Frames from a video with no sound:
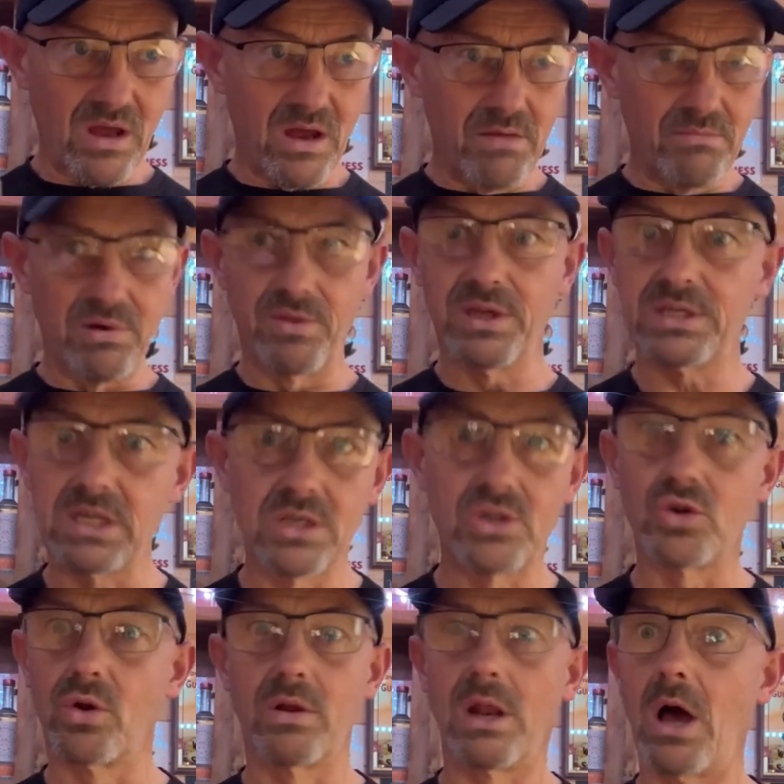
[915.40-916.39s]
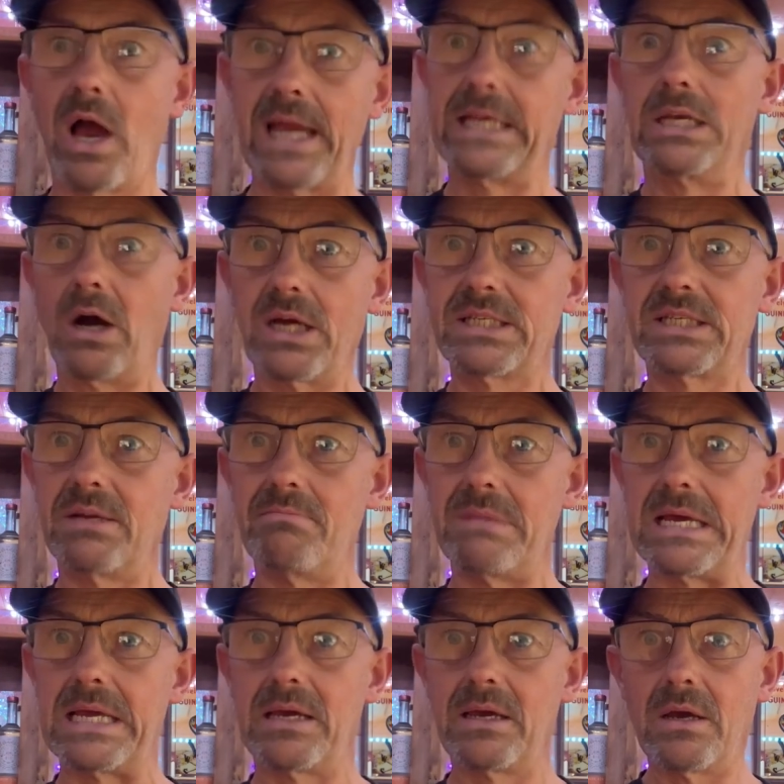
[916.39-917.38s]
But this is sort of like igniting
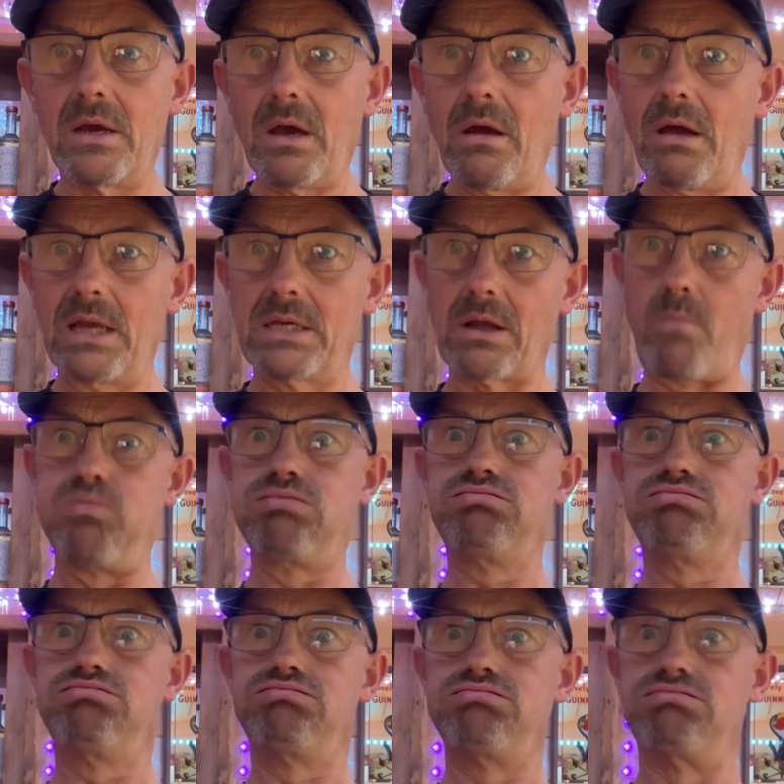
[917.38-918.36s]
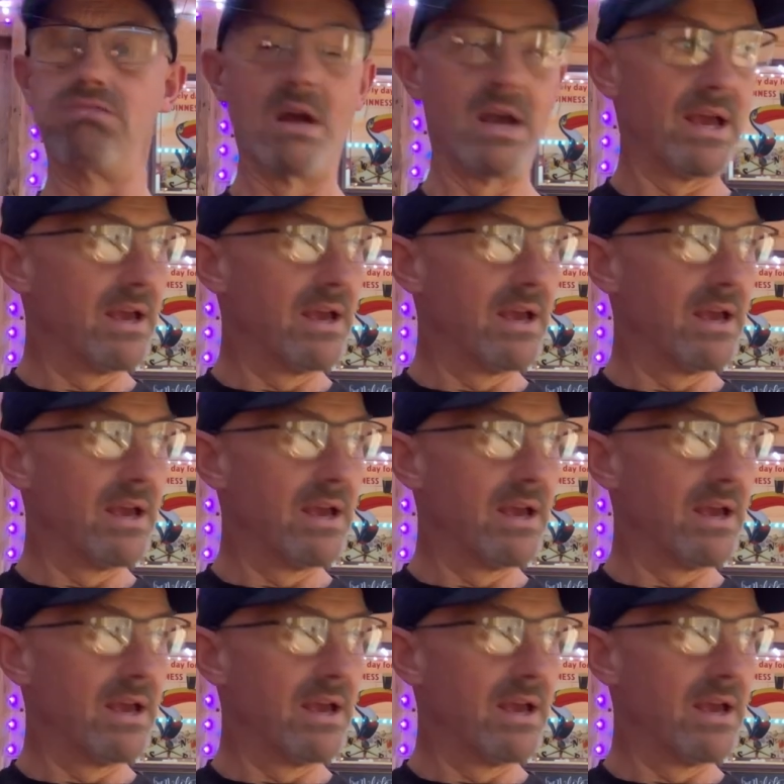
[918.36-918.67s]
me. It's like, boom.